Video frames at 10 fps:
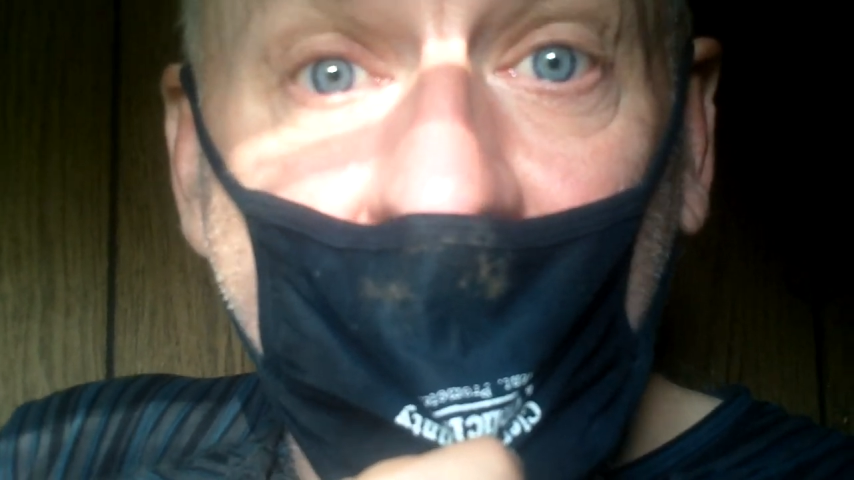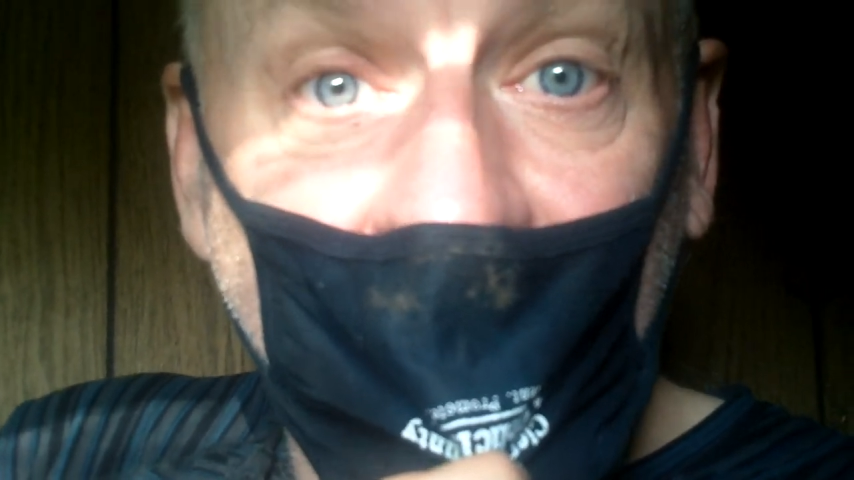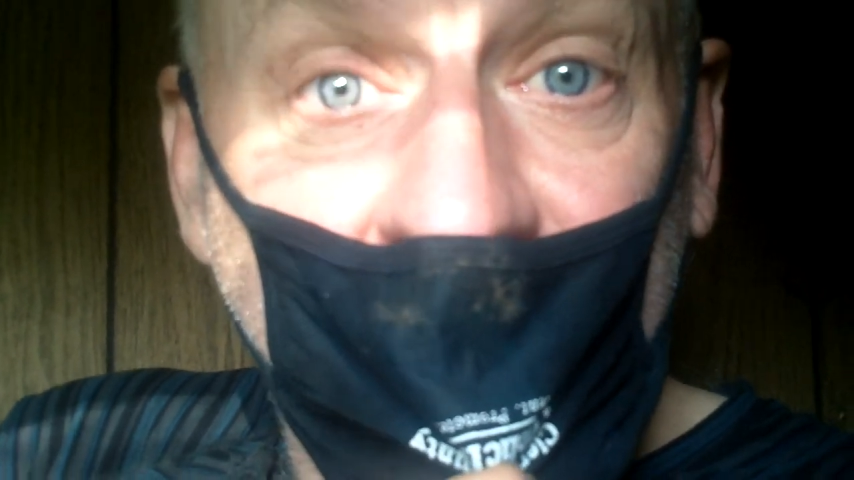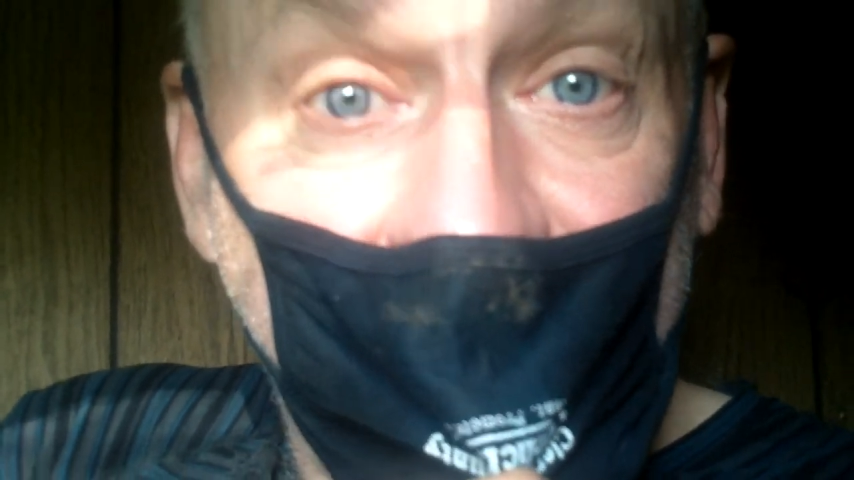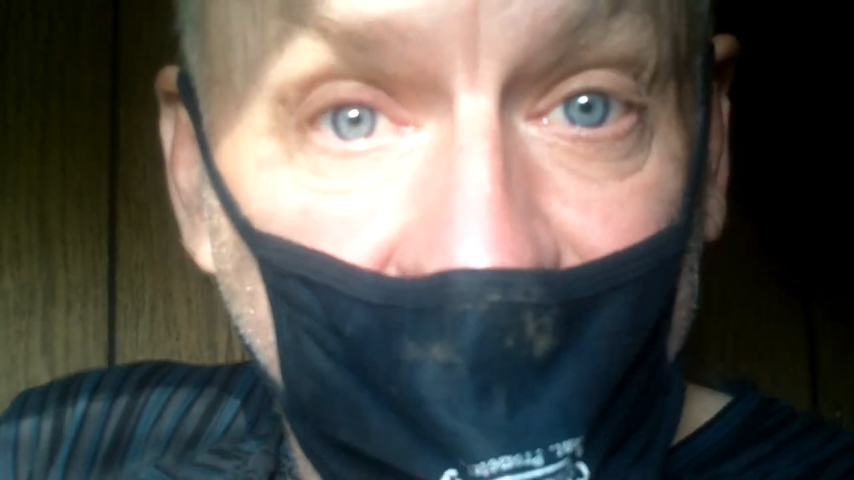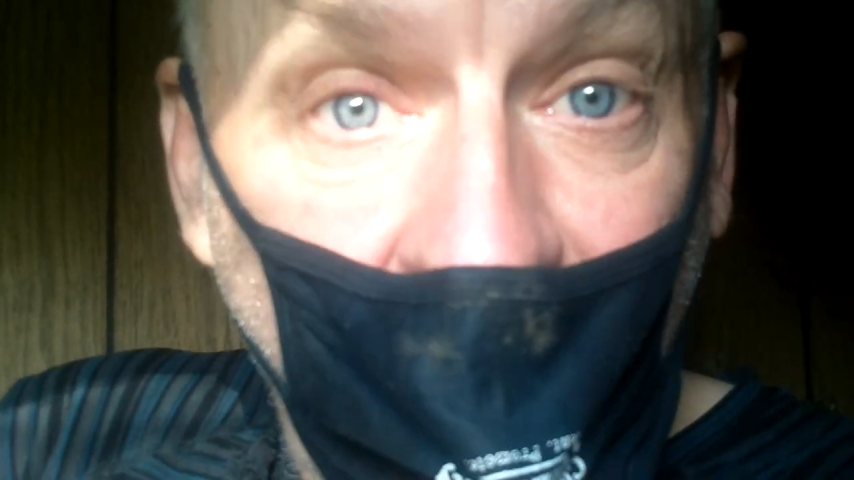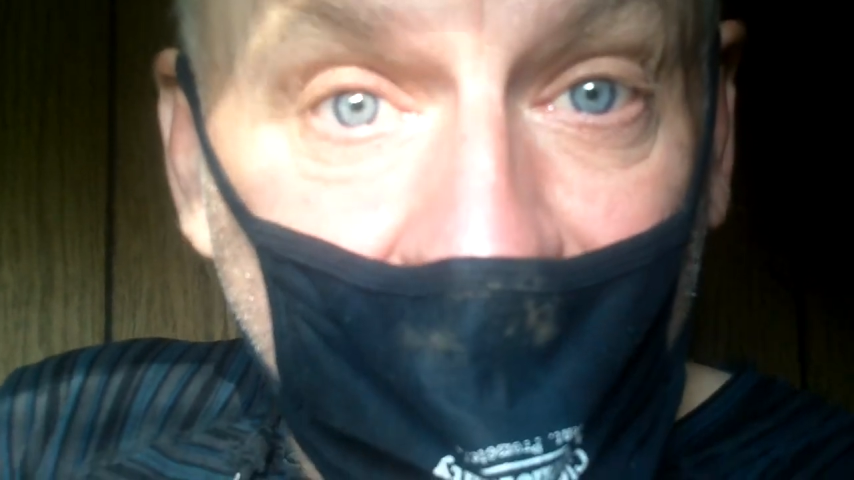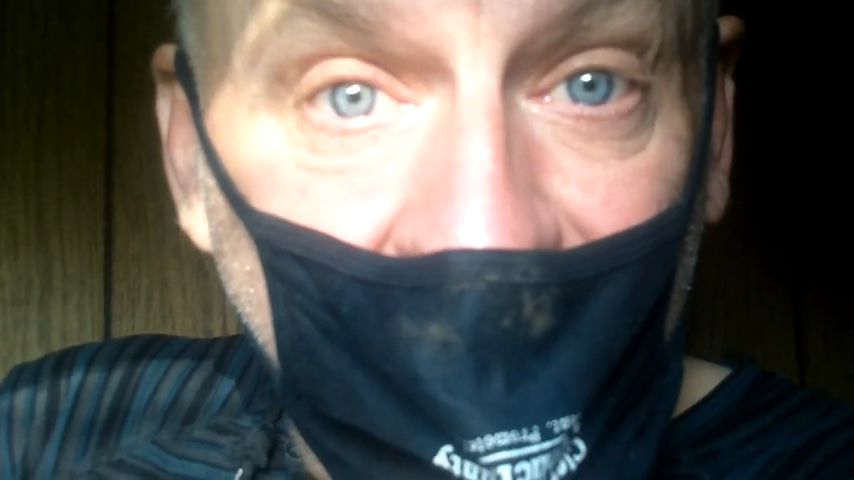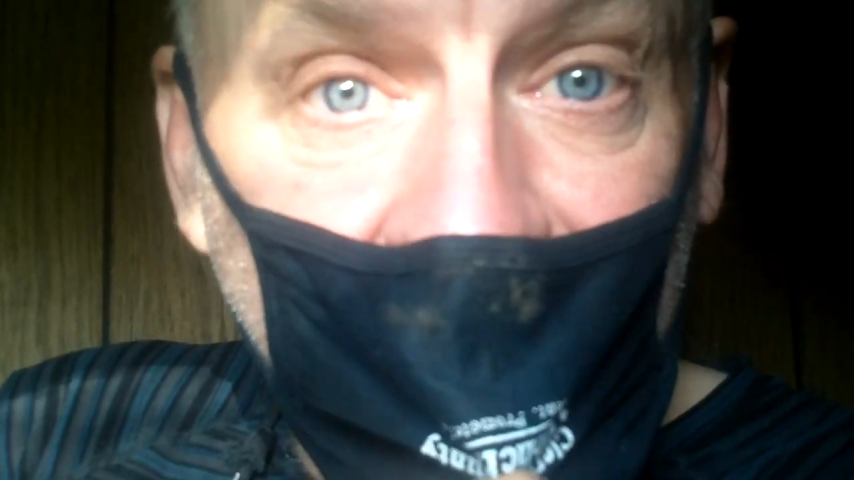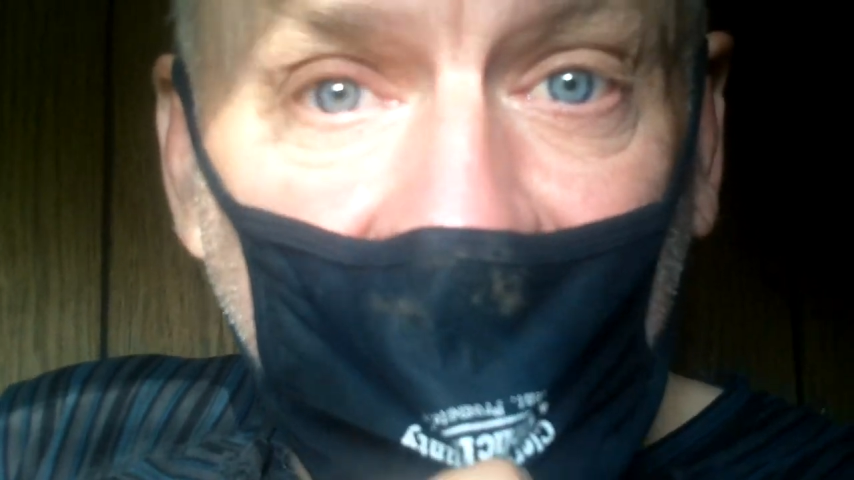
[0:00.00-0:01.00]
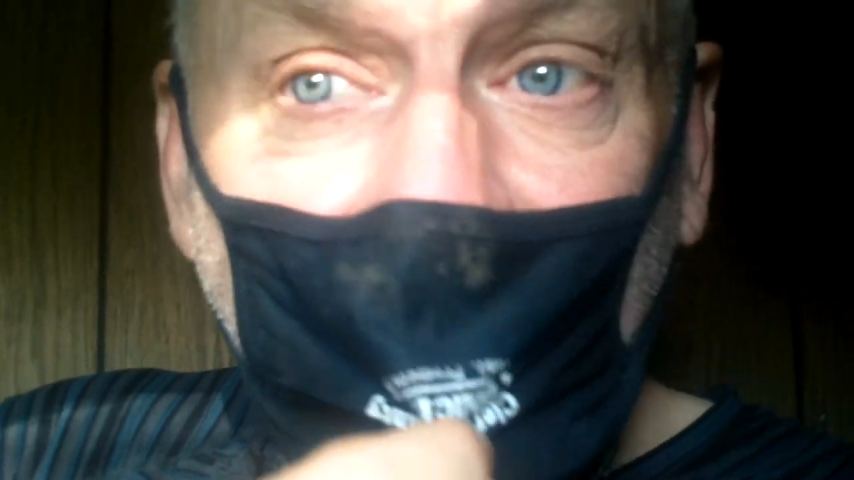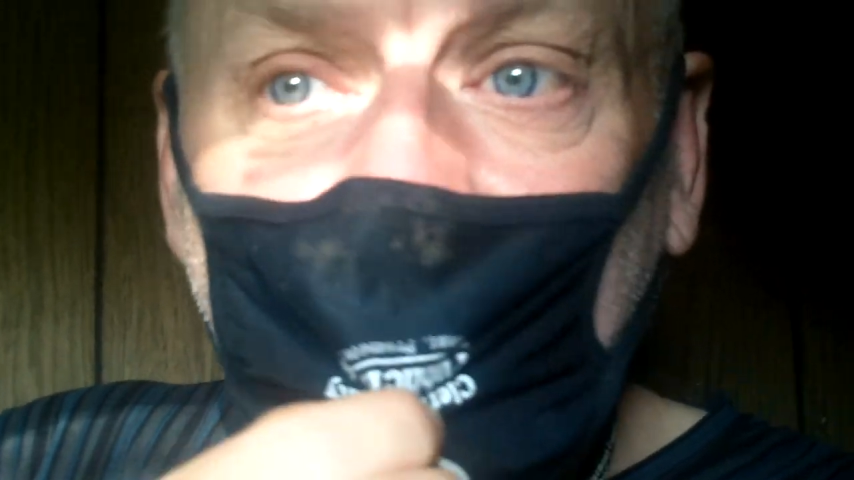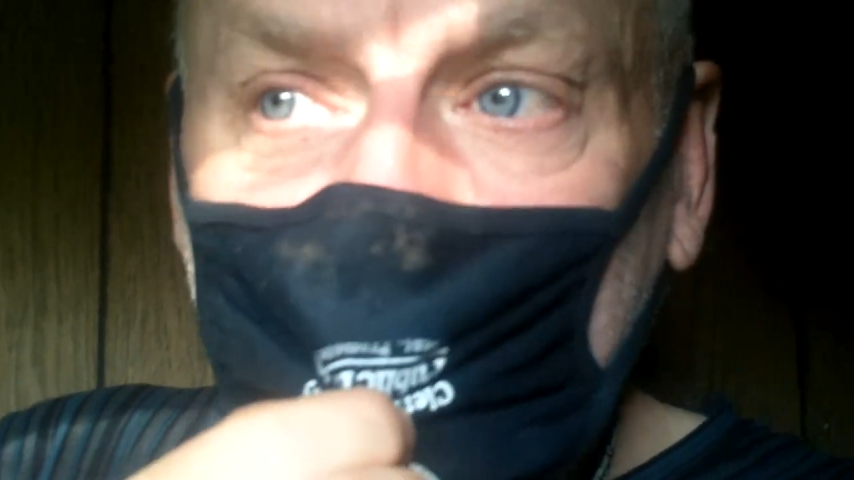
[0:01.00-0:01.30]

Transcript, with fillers: an unsolved mystery.